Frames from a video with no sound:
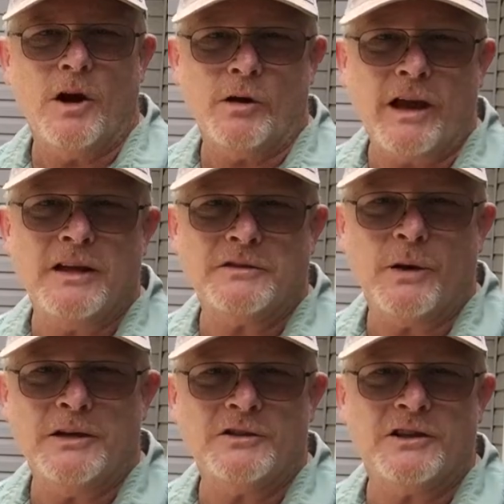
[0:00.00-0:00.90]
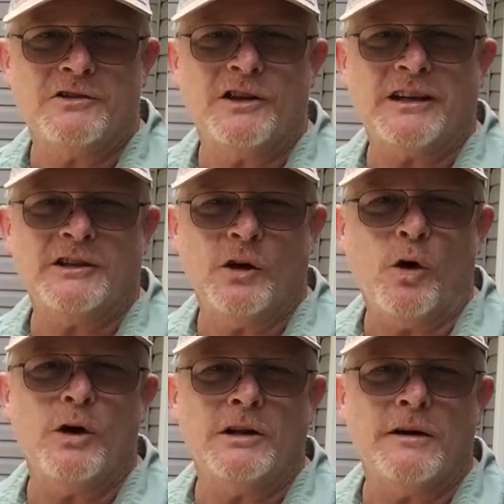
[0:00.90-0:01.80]
Okay, so I just checked the
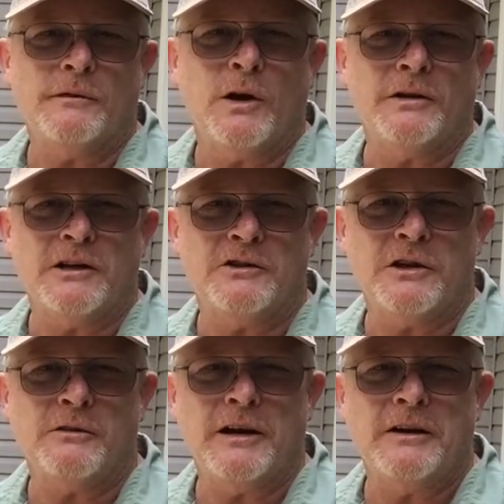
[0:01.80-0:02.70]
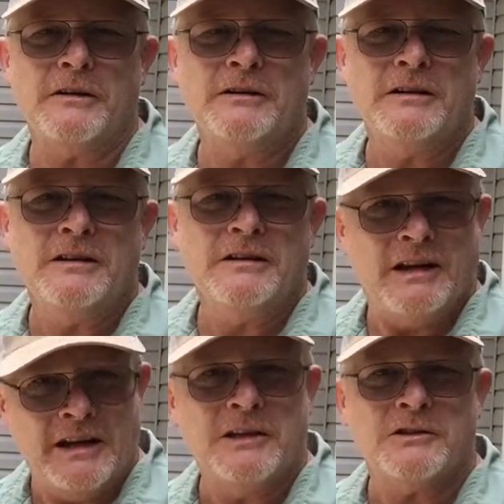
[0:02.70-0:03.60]
oil level on the generator
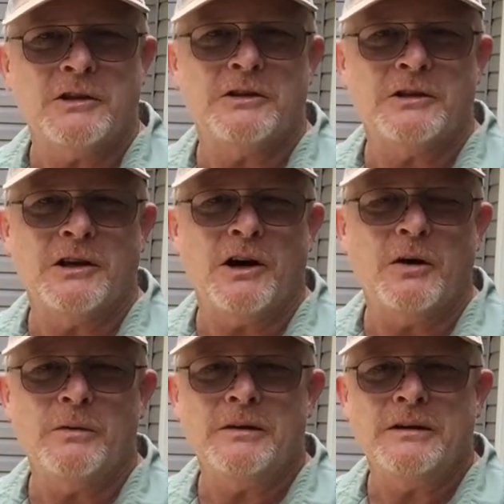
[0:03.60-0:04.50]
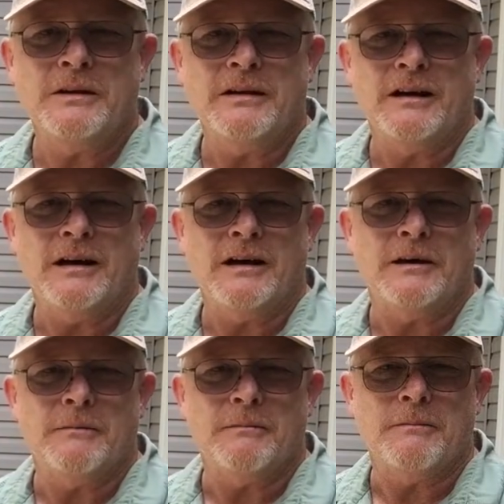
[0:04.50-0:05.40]
and it's good to go.
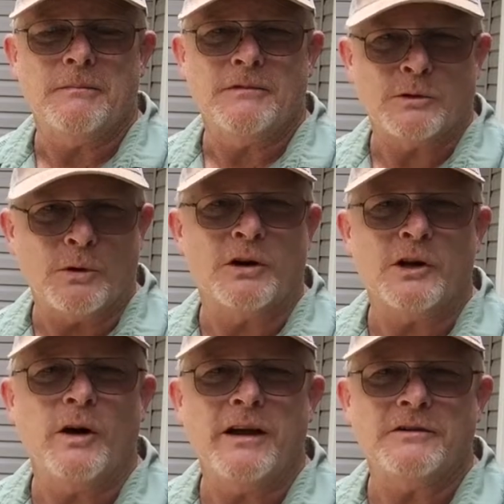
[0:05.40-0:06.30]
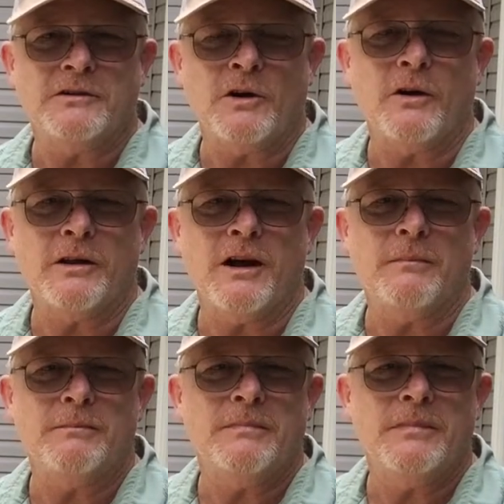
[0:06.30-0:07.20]
So we're going to go ahead and start it
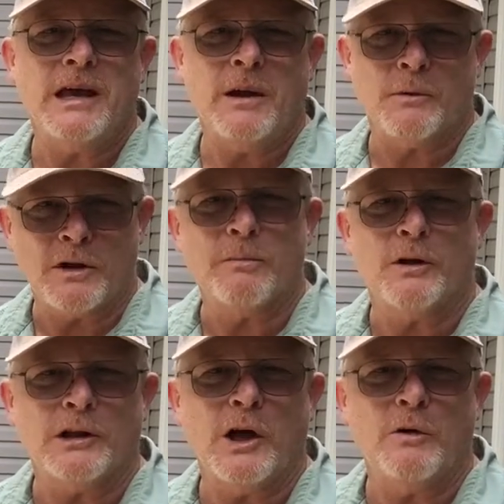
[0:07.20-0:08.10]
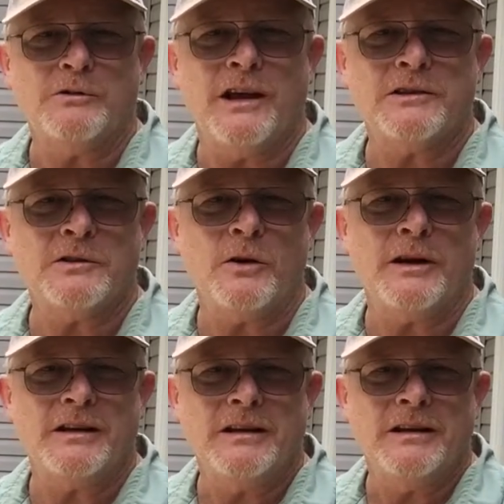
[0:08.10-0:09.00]
up, and we're going to put a load test on it.